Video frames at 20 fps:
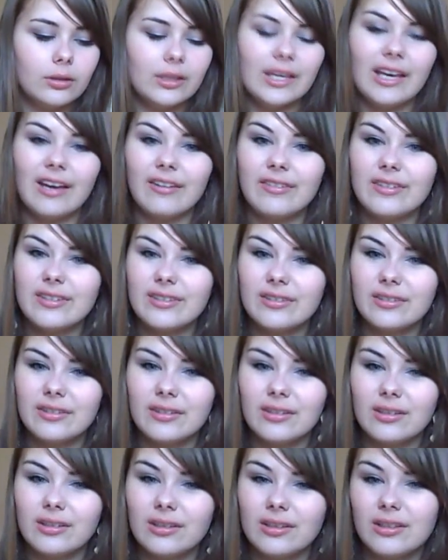Yeah, it's
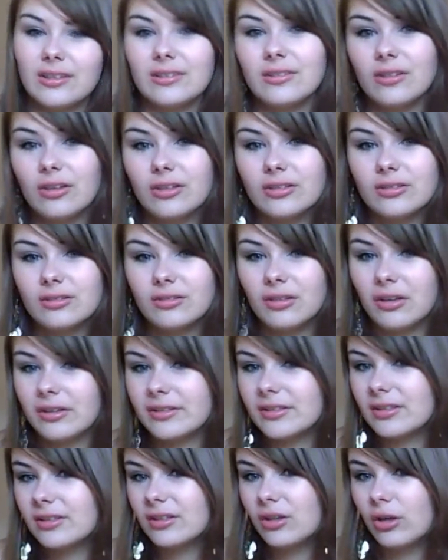not a
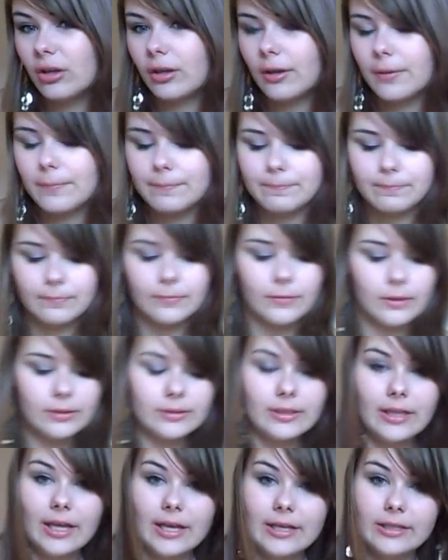nice colour.
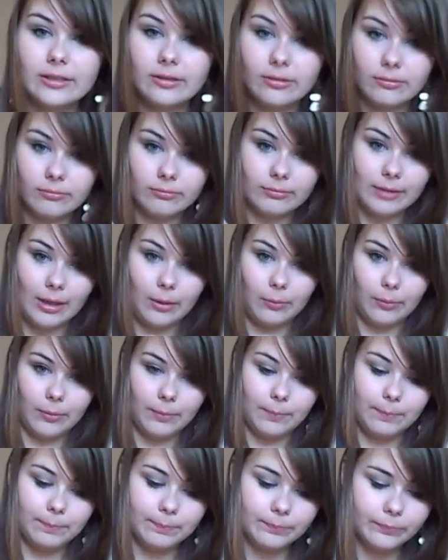So that is that
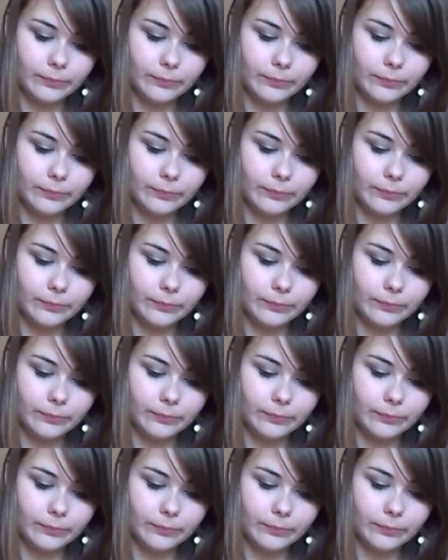one.